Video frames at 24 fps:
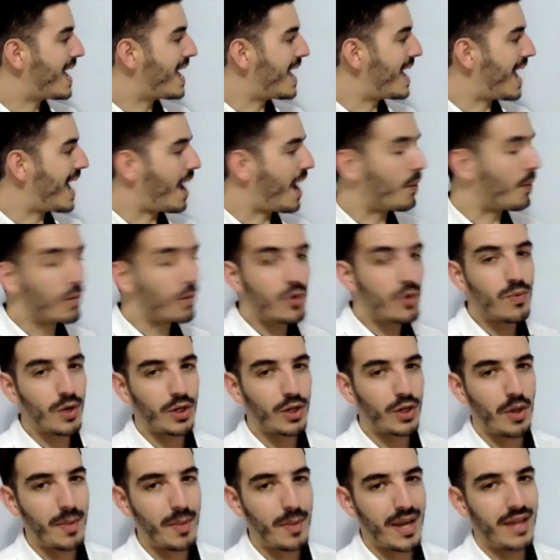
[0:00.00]
I would
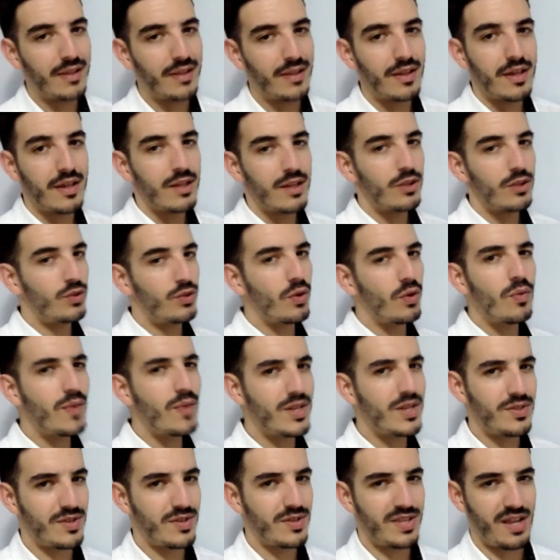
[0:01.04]
recommend, don't
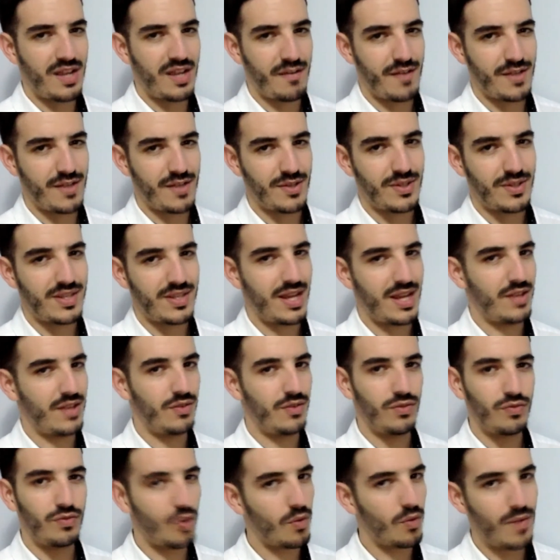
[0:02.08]
rate yourself as a 10.
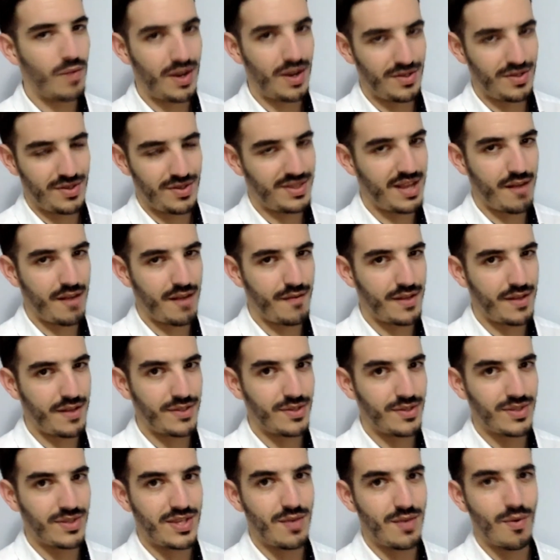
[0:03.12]
Don't rate yourself as
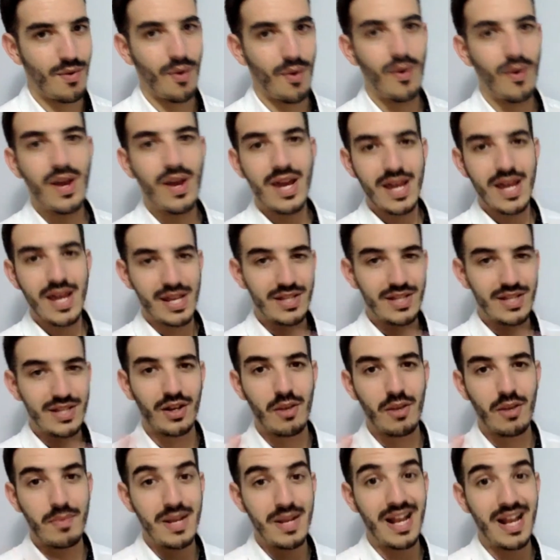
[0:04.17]
a 0. It's going
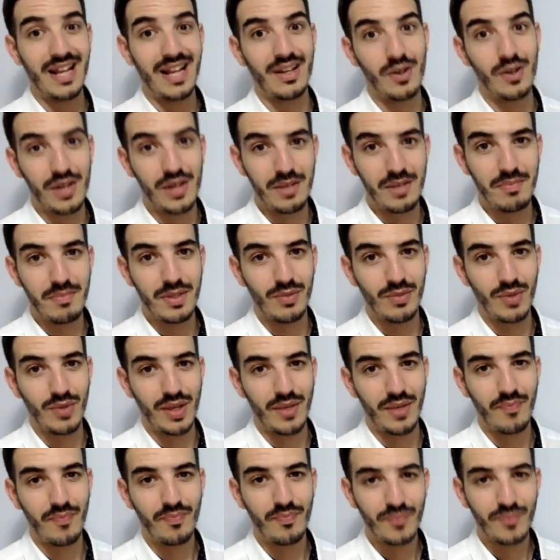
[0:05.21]
to be like an
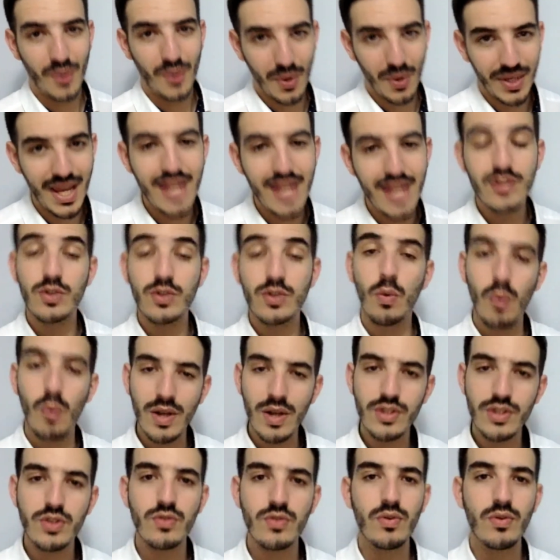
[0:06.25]
in-between. Okay, so
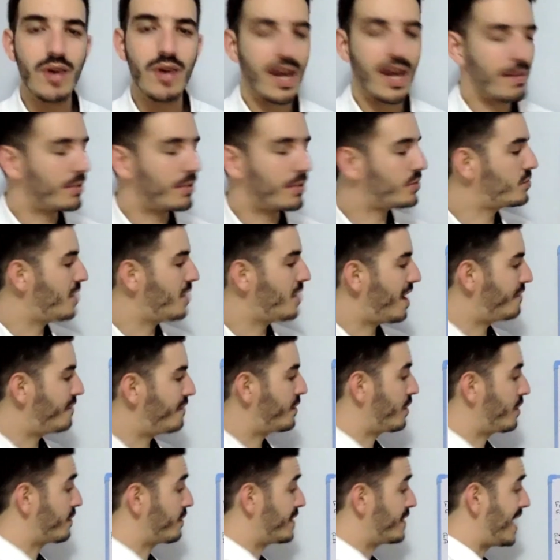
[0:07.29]
once you're able to have
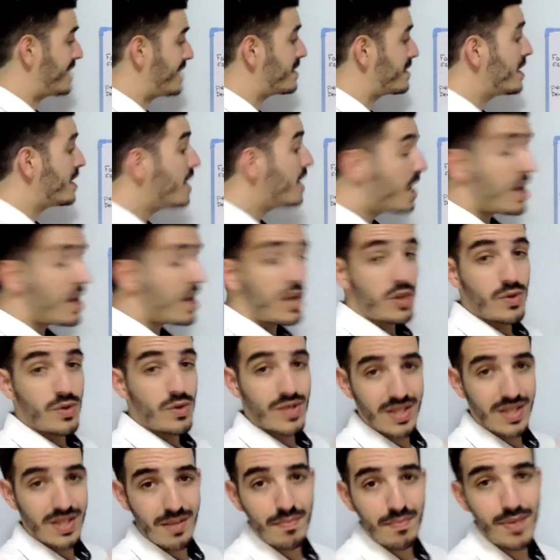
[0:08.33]
all of that, you're
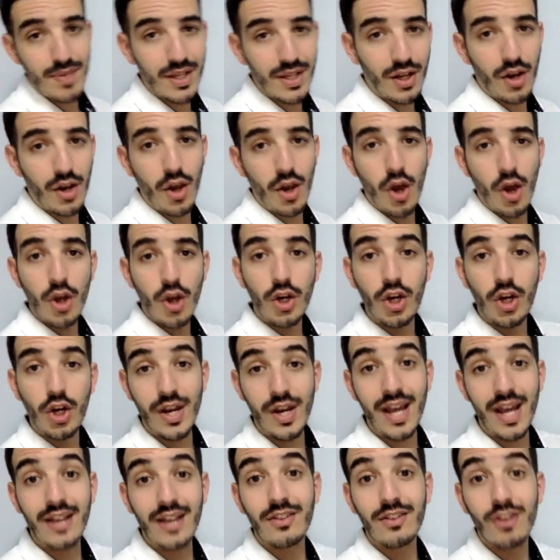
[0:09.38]
simply going to
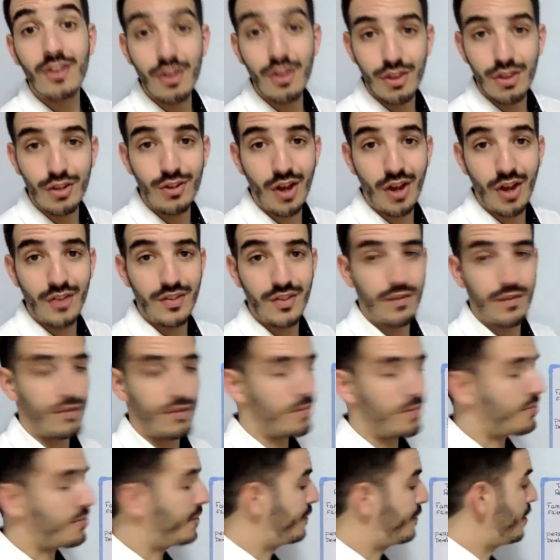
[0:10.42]
connect the dot if you
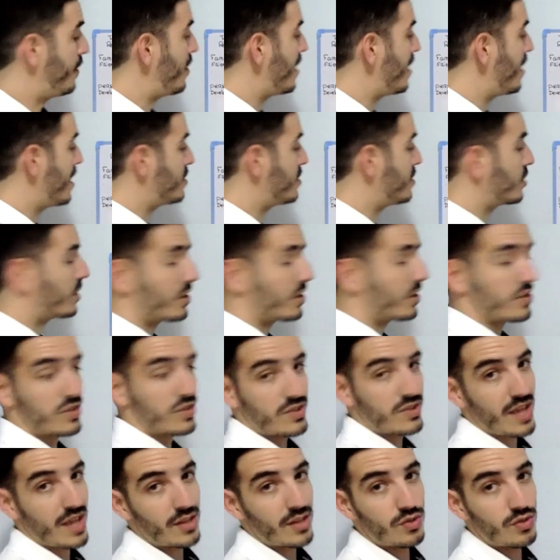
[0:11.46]
prefer, and you're going to
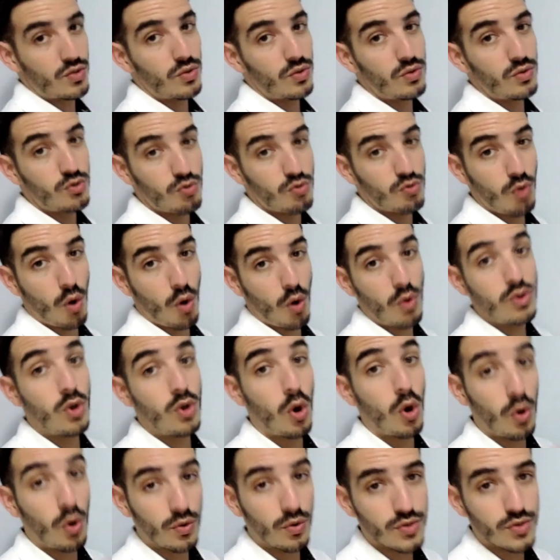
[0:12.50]
start to draw
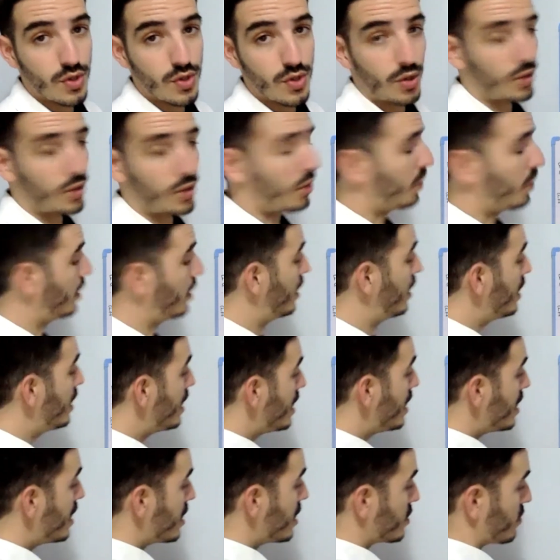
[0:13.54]
your own circle.
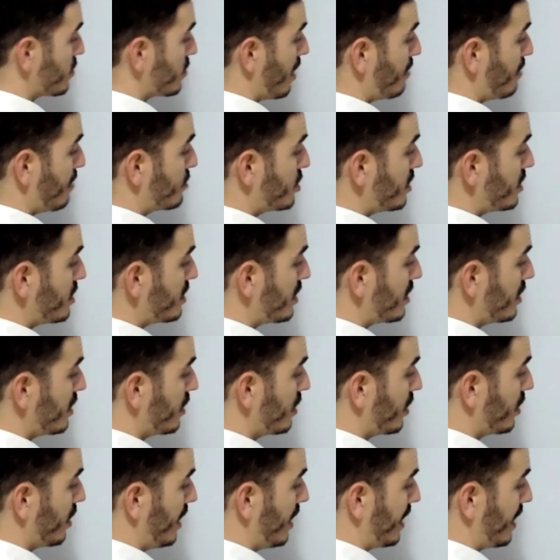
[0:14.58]
So I'm just going to
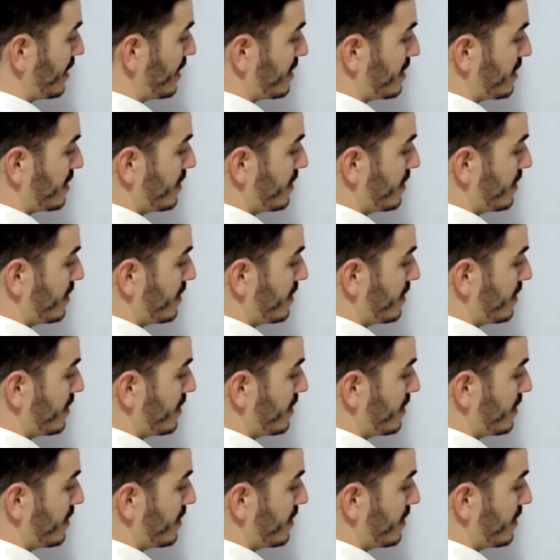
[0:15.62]
connect